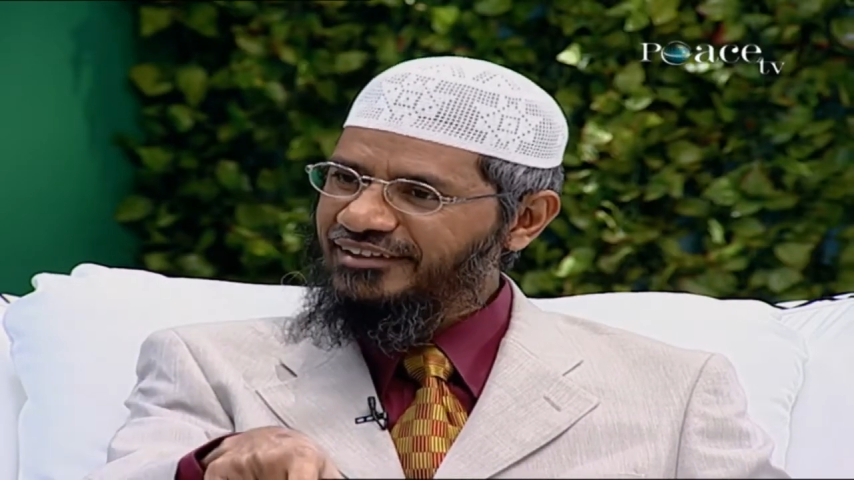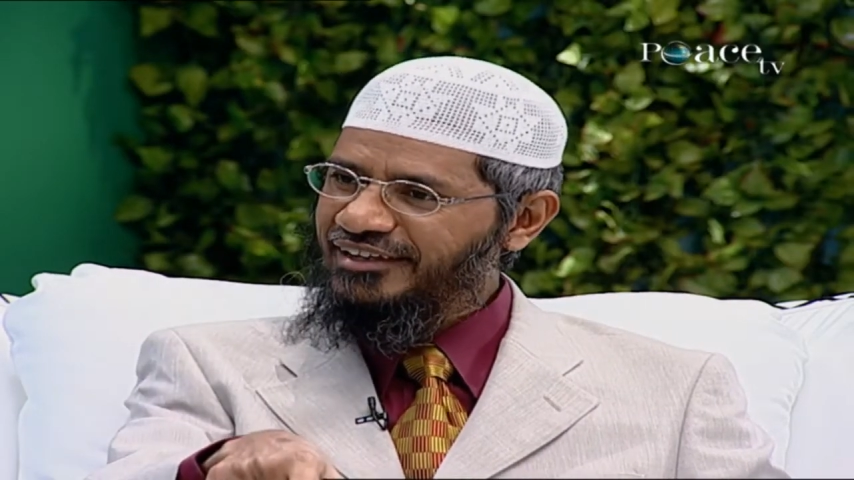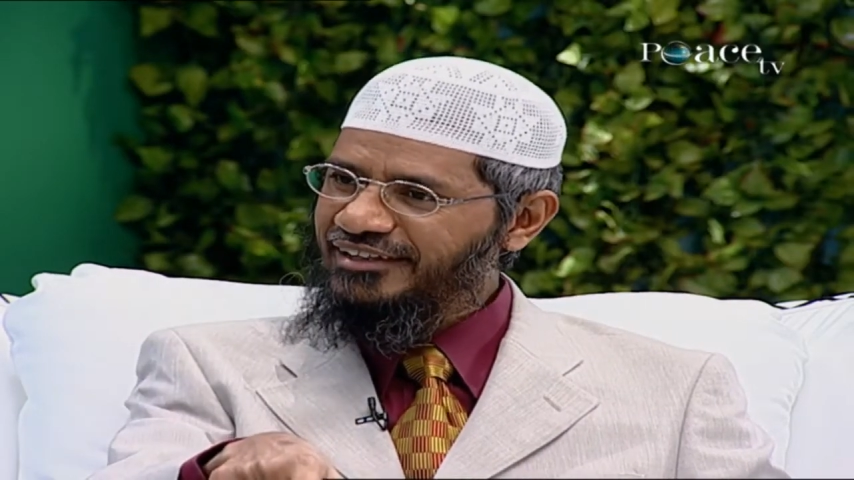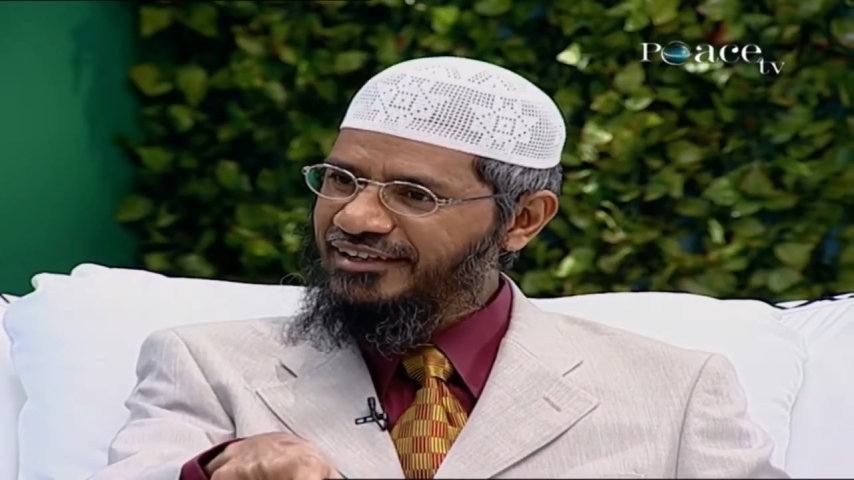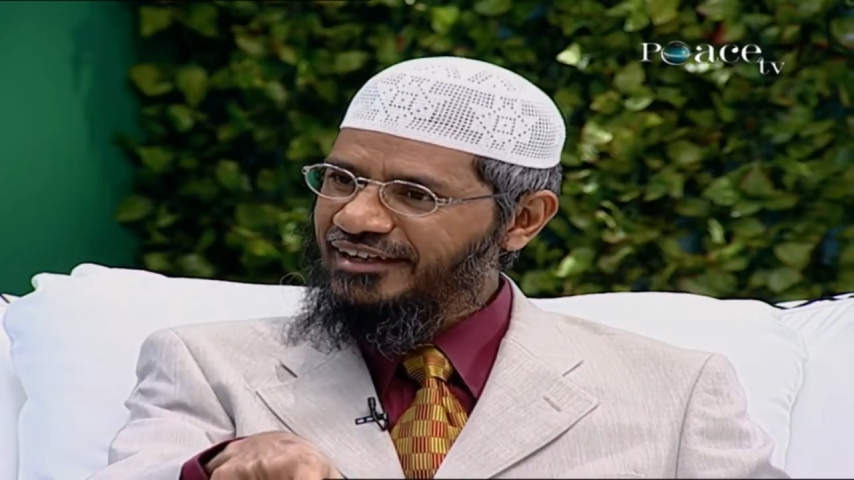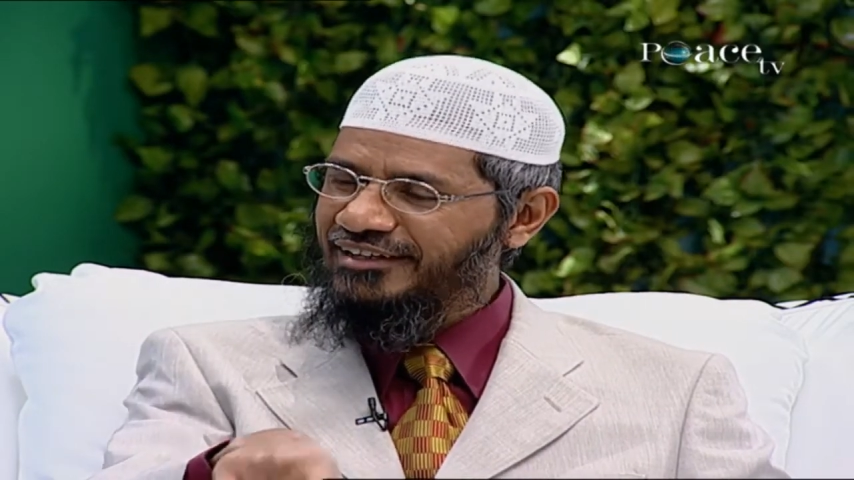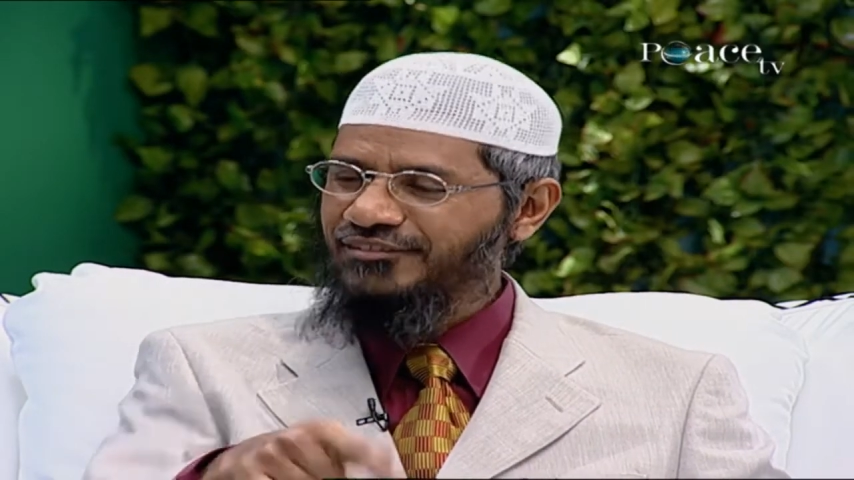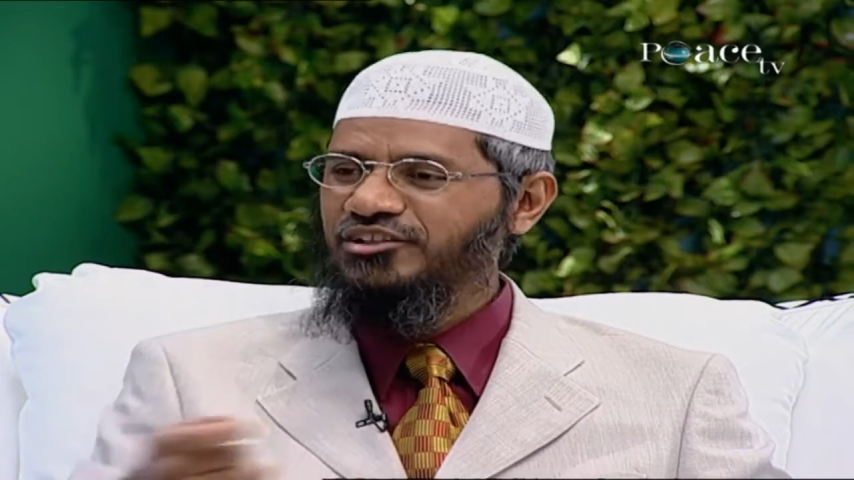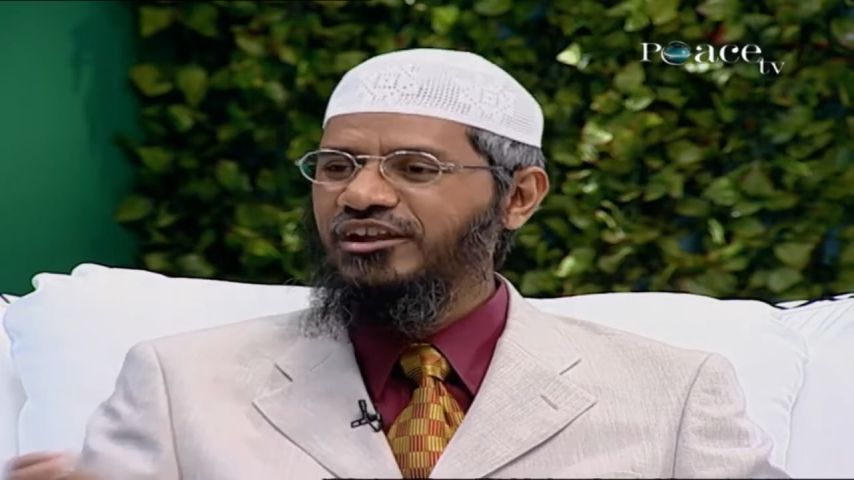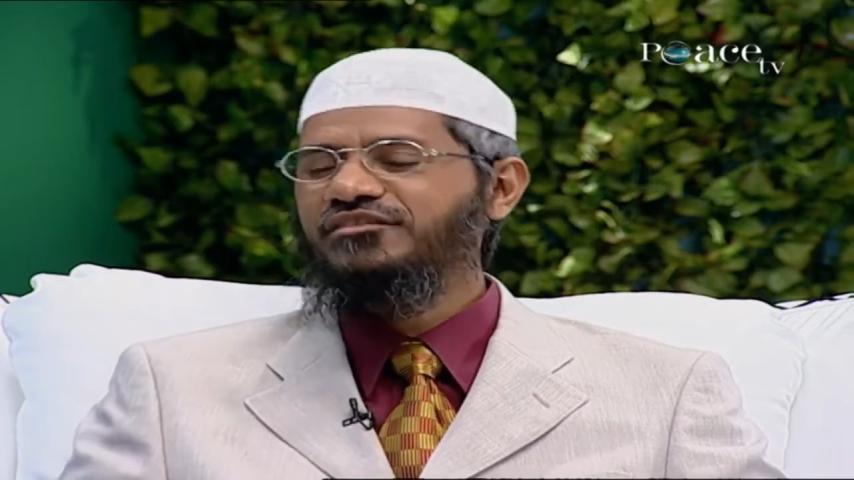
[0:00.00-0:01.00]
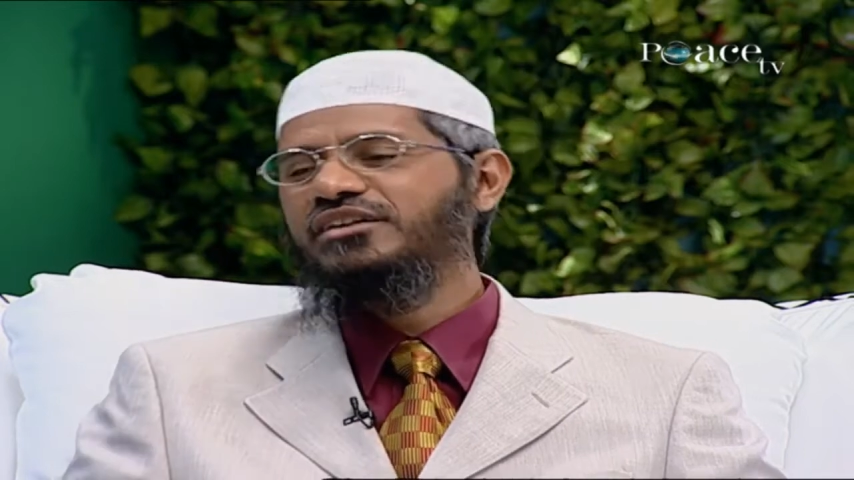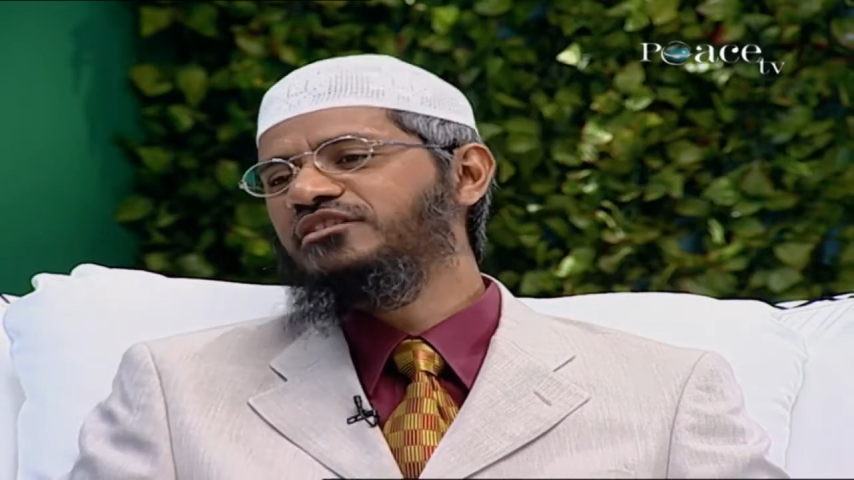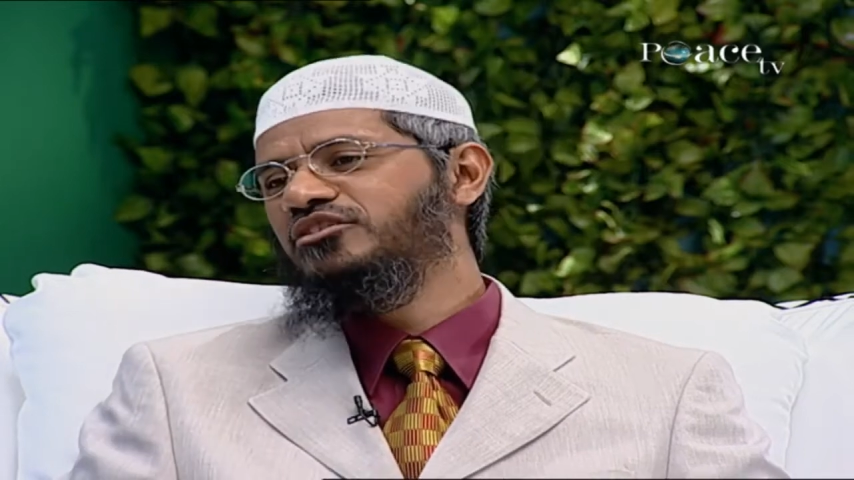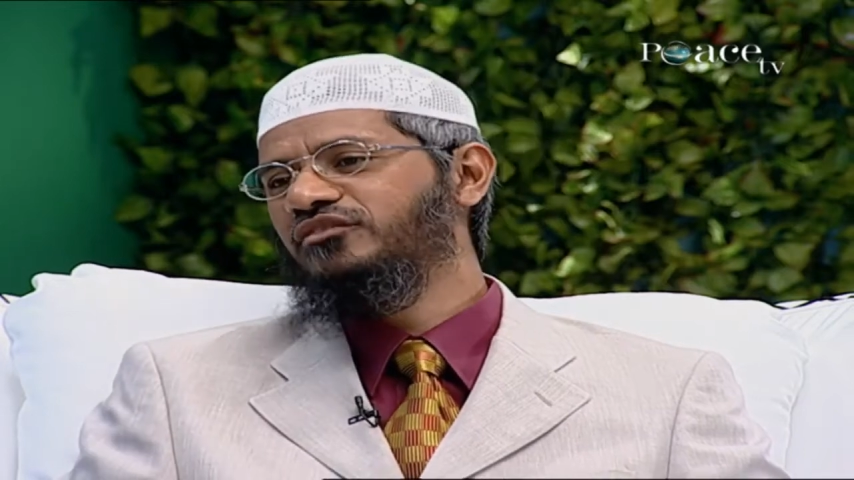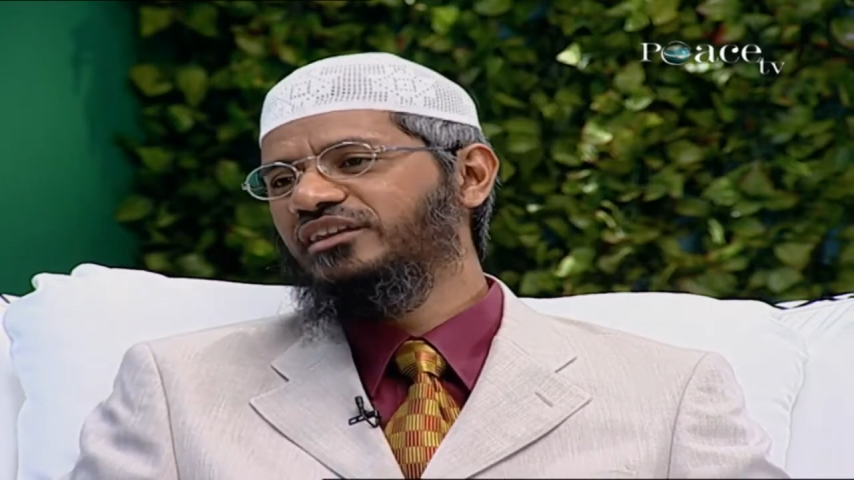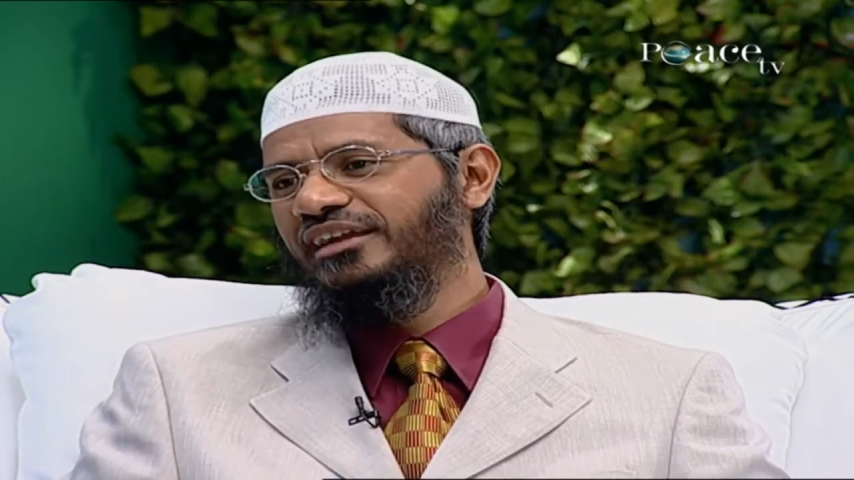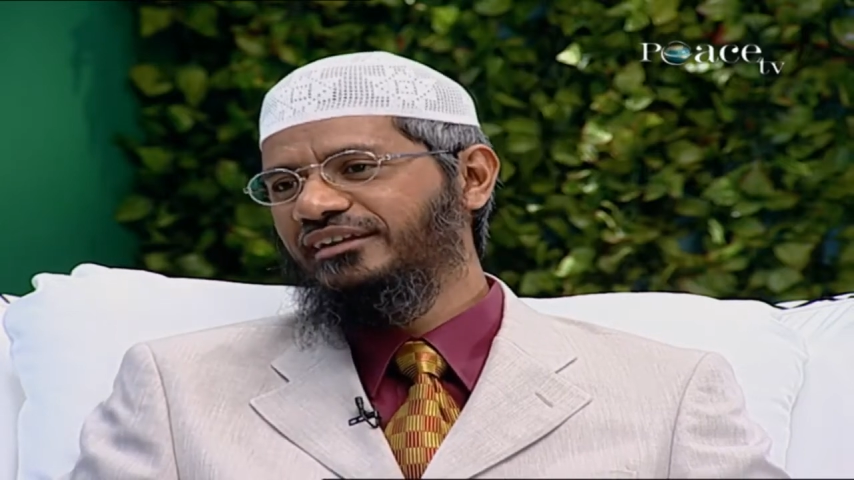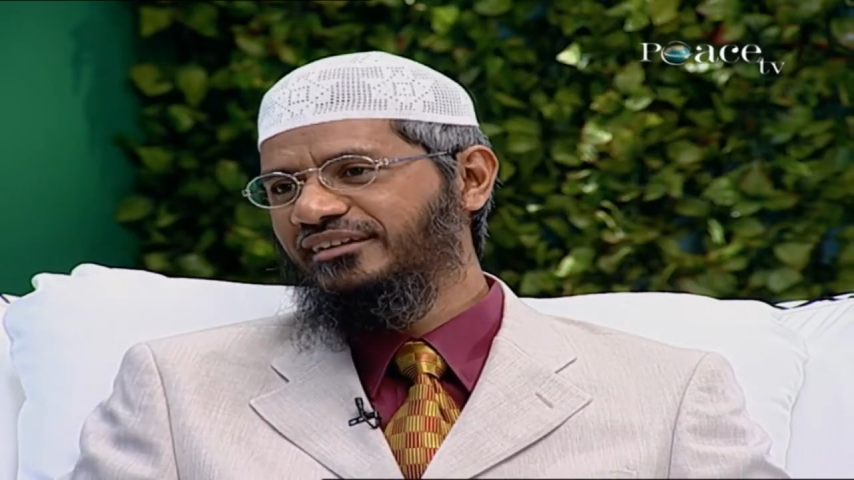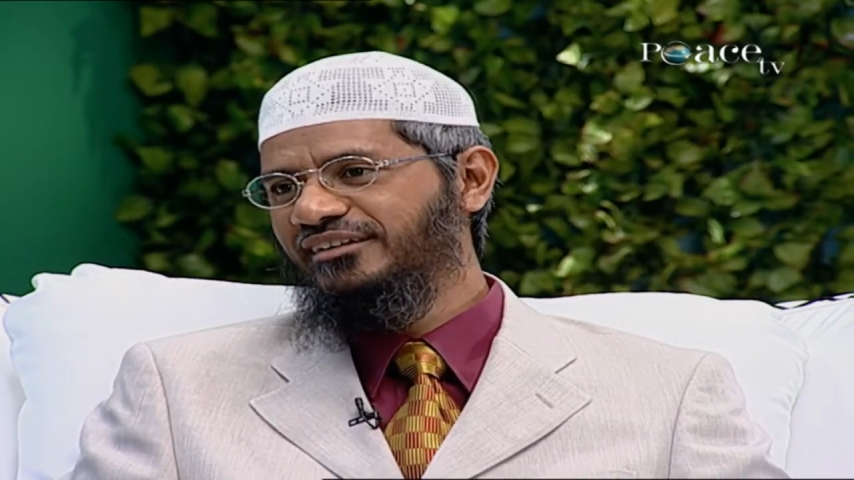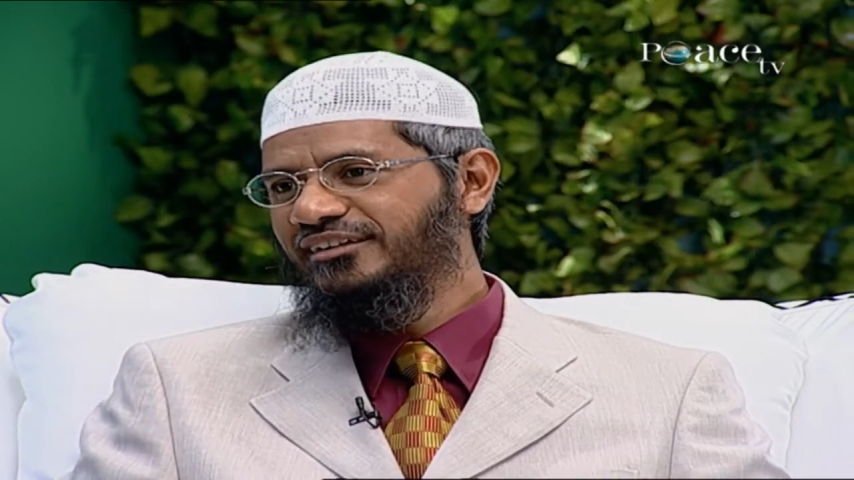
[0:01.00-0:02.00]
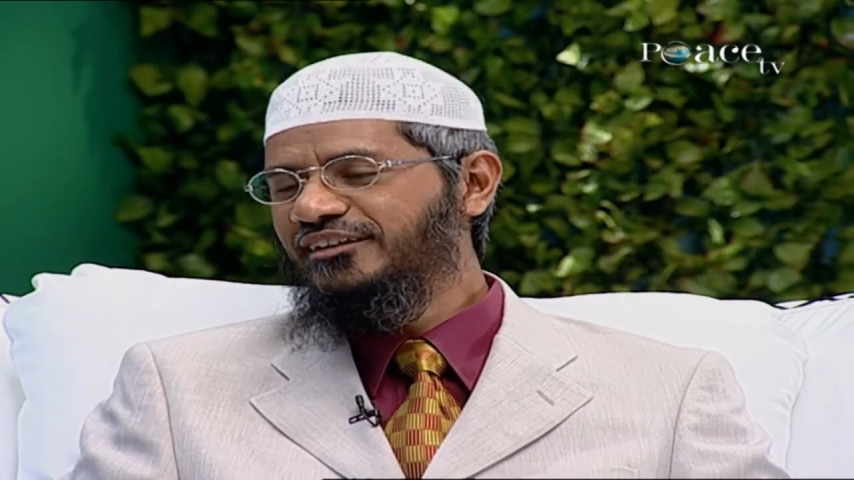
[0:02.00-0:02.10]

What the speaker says: any country without having a visa of that country.